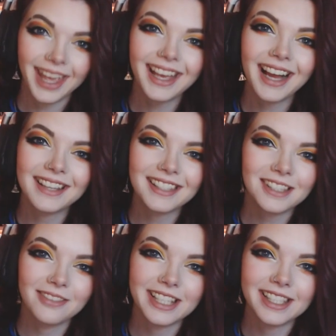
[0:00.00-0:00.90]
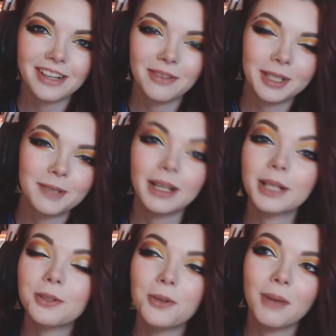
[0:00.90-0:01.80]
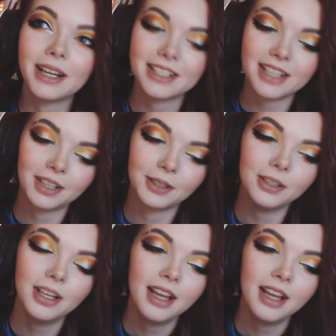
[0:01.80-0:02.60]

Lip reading: guys, it's Louise here. Welcome back to my channel.